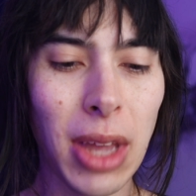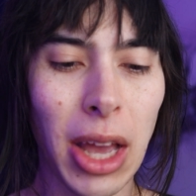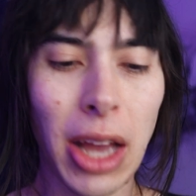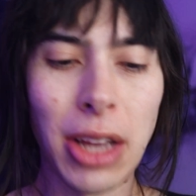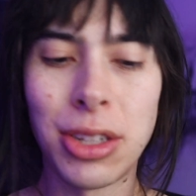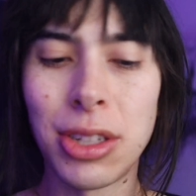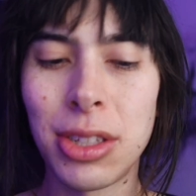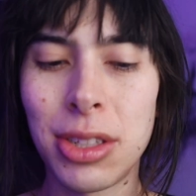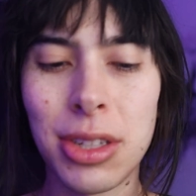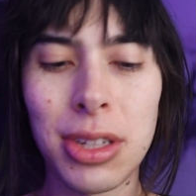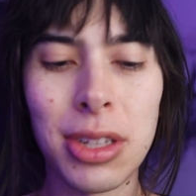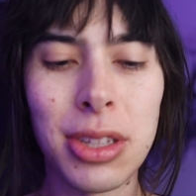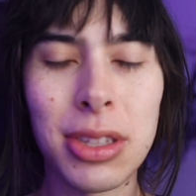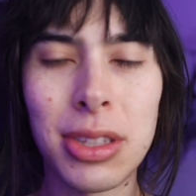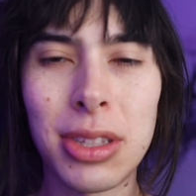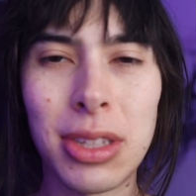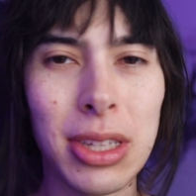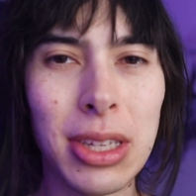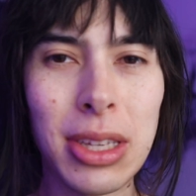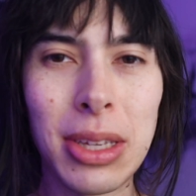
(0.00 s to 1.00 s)
I just couldn't
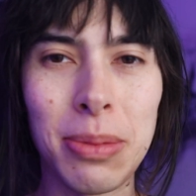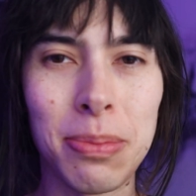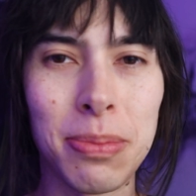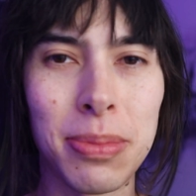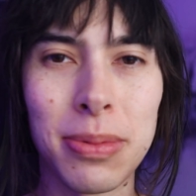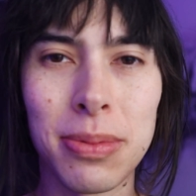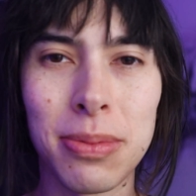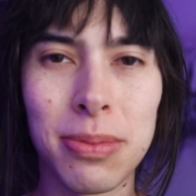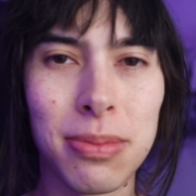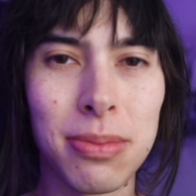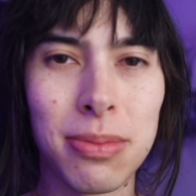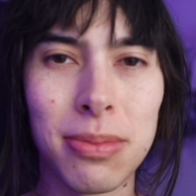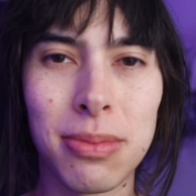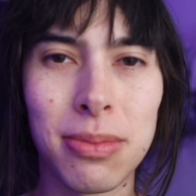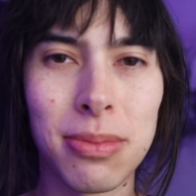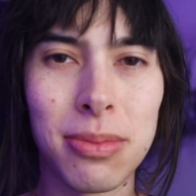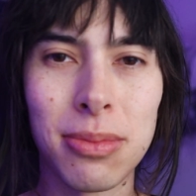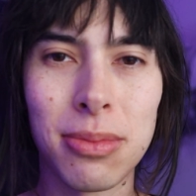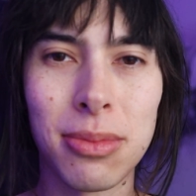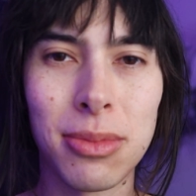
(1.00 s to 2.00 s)
sleep.
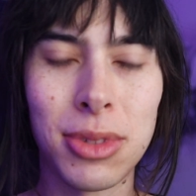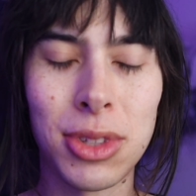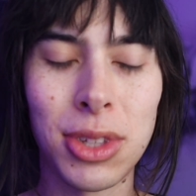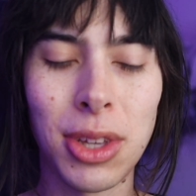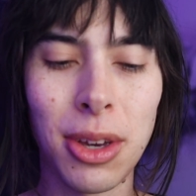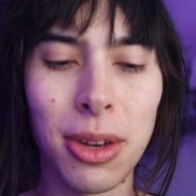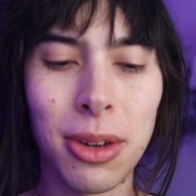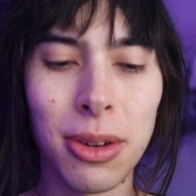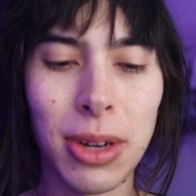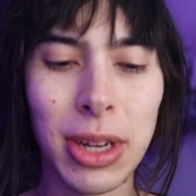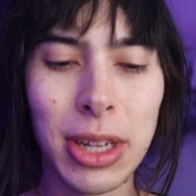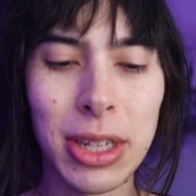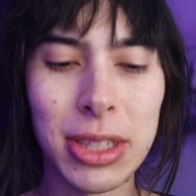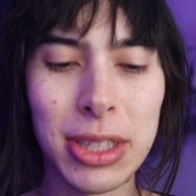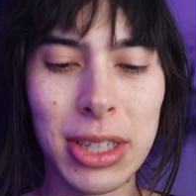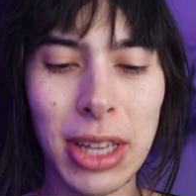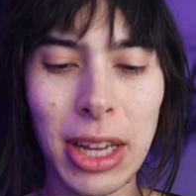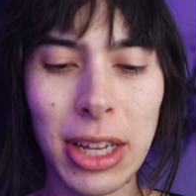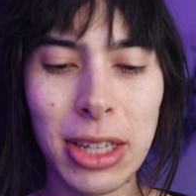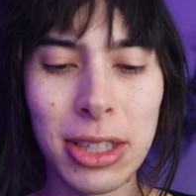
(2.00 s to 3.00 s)
So I
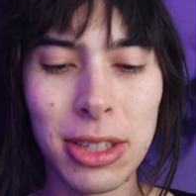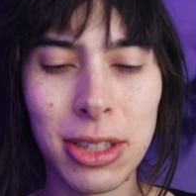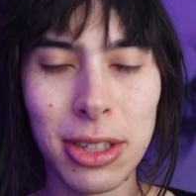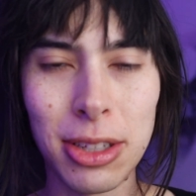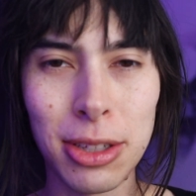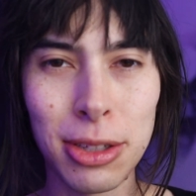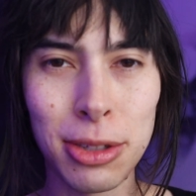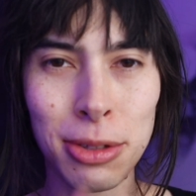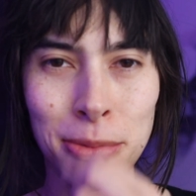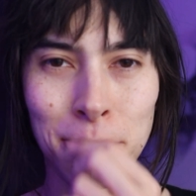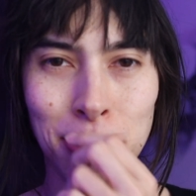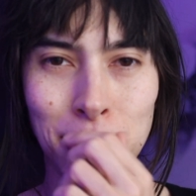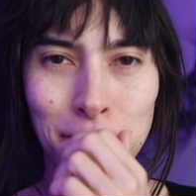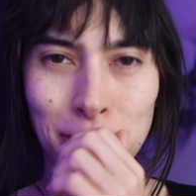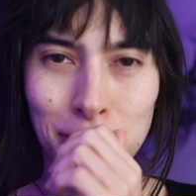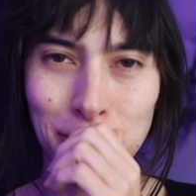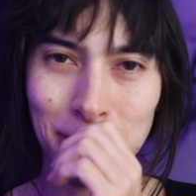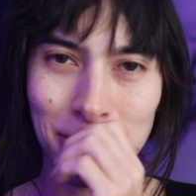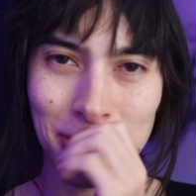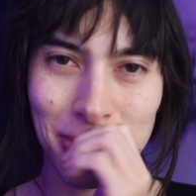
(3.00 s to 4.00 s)
decided to
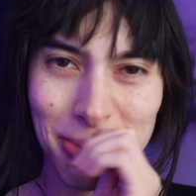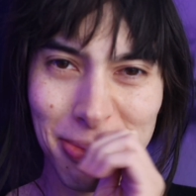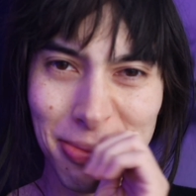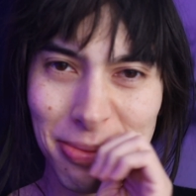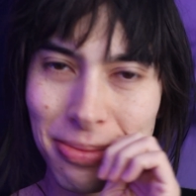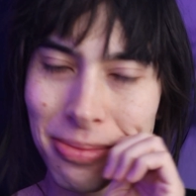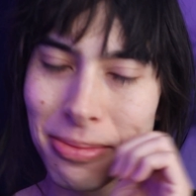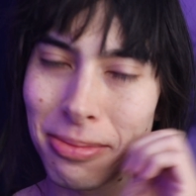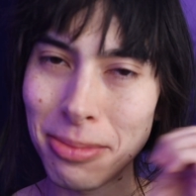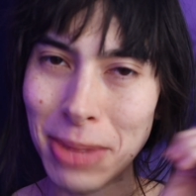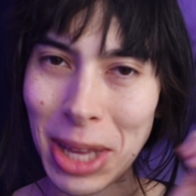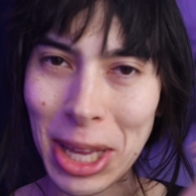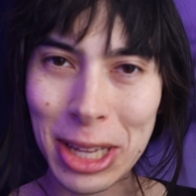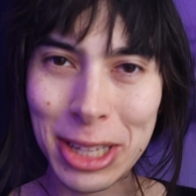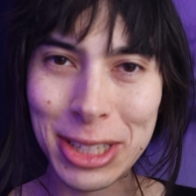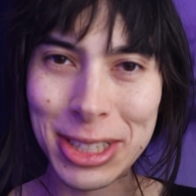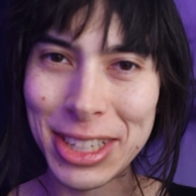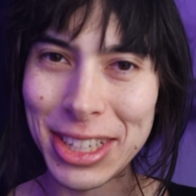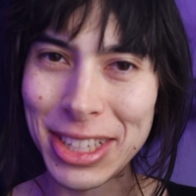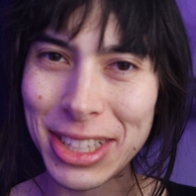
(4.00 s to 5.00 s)
make a
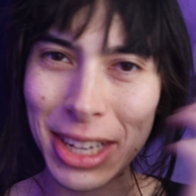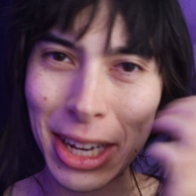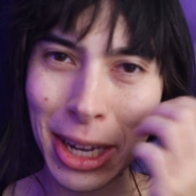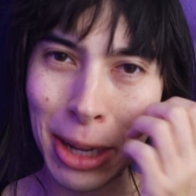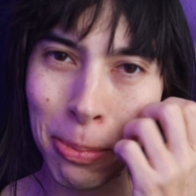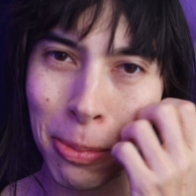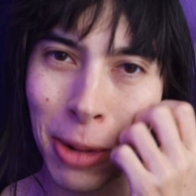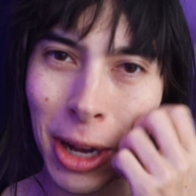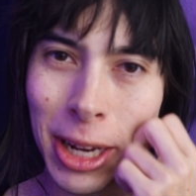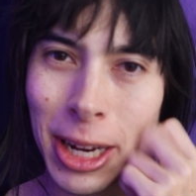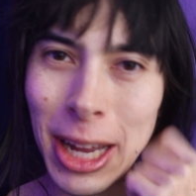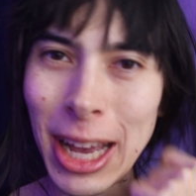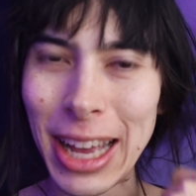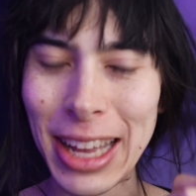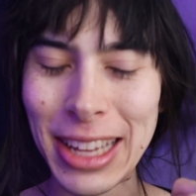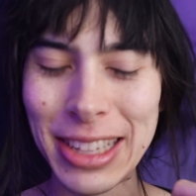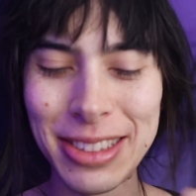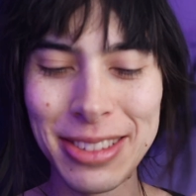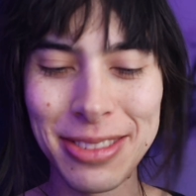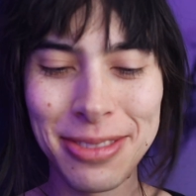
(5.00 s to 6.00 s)
tea time. Why
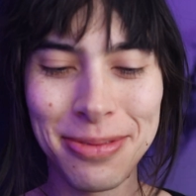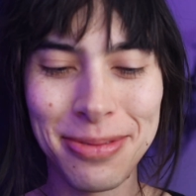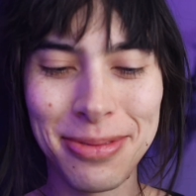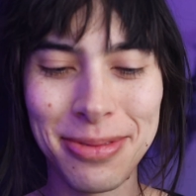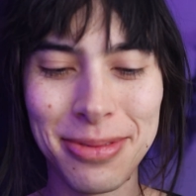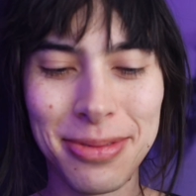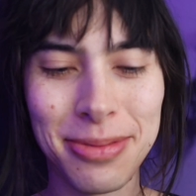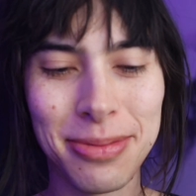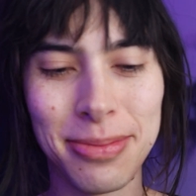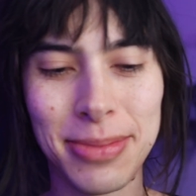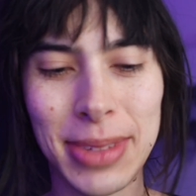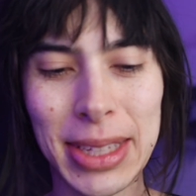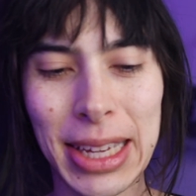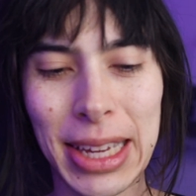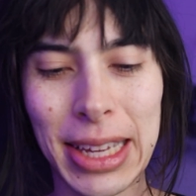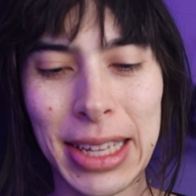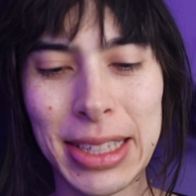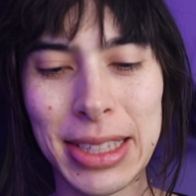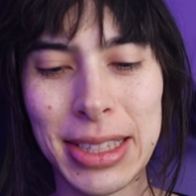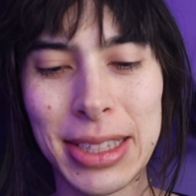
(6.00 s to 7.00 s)
not?
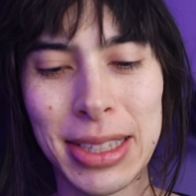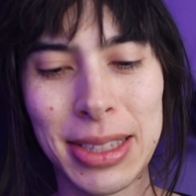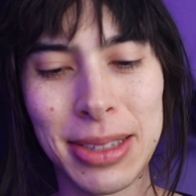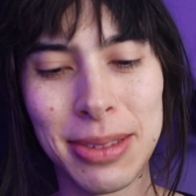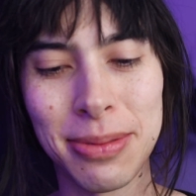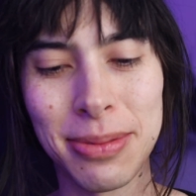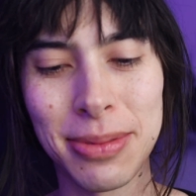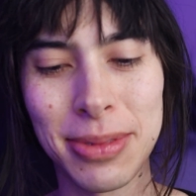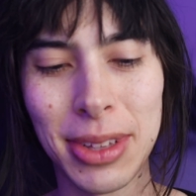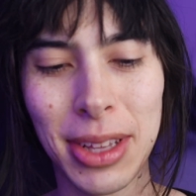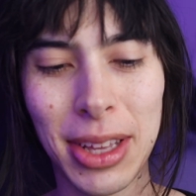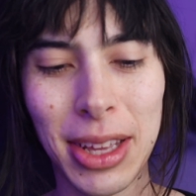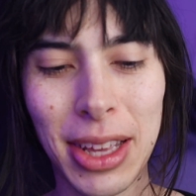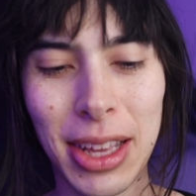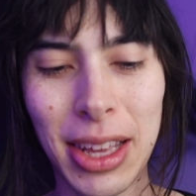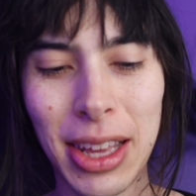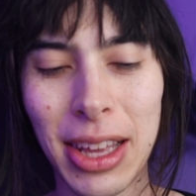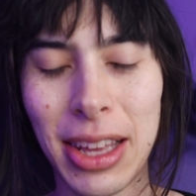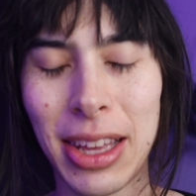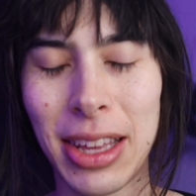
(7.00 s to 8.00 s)
Because
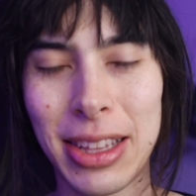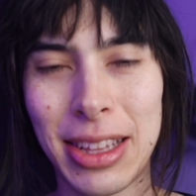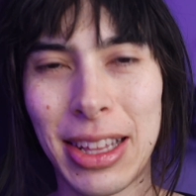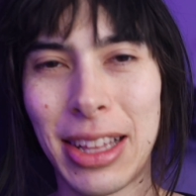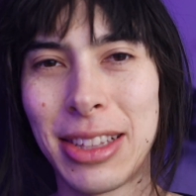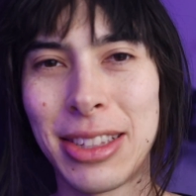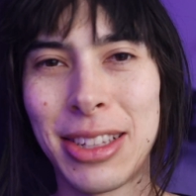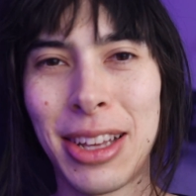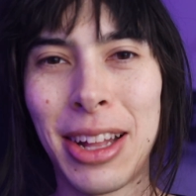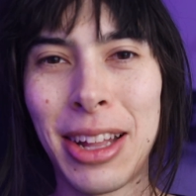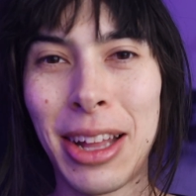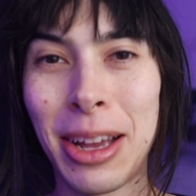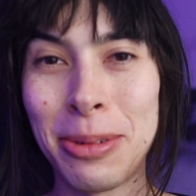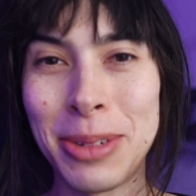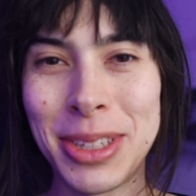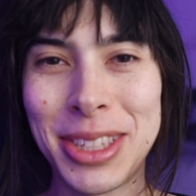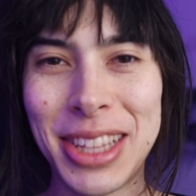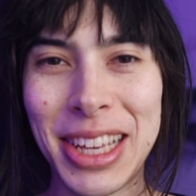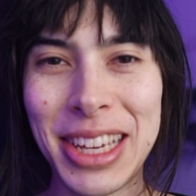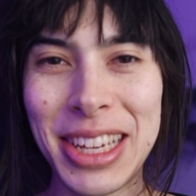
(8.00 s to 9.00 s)
that's all I
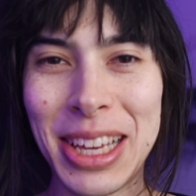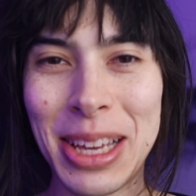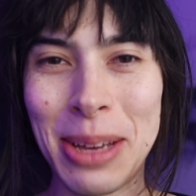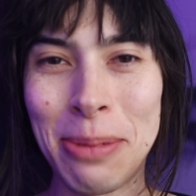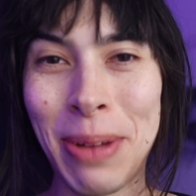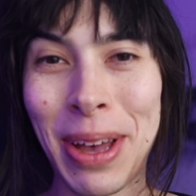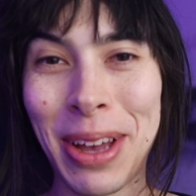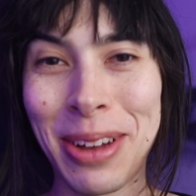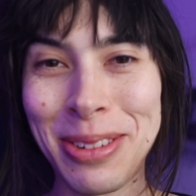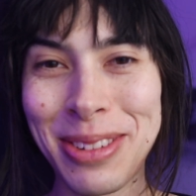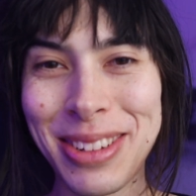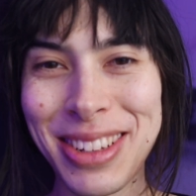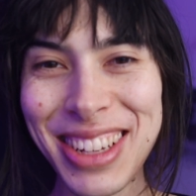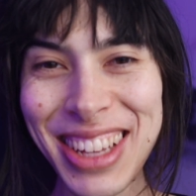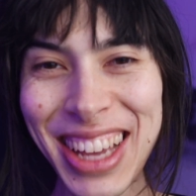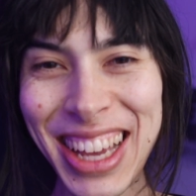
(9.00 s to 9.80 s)
was thinking about.